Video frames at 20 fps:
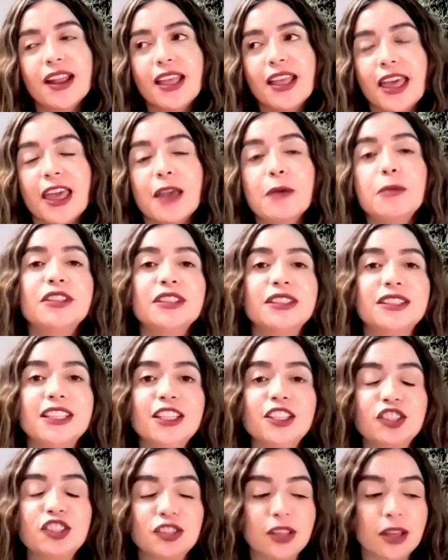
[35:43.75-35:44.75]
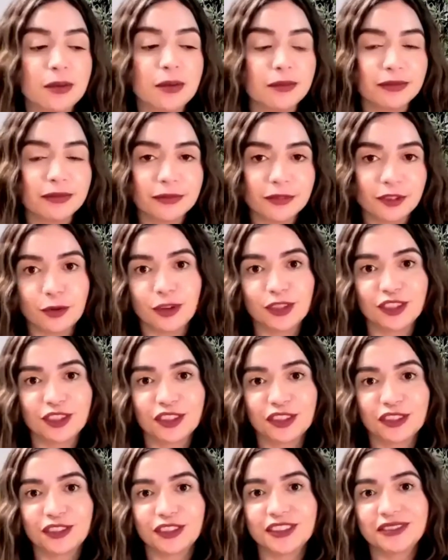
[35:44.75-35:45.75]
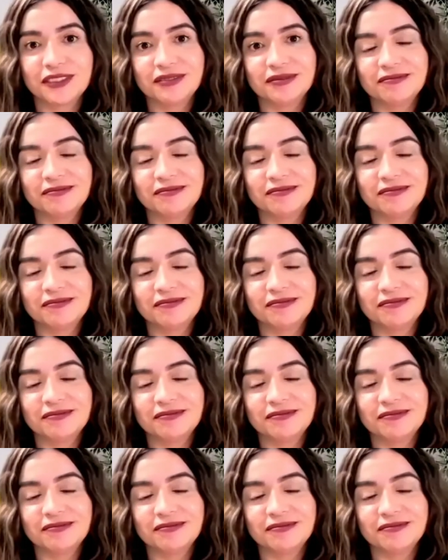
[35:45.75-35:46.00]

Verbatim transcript: able to teach them to our children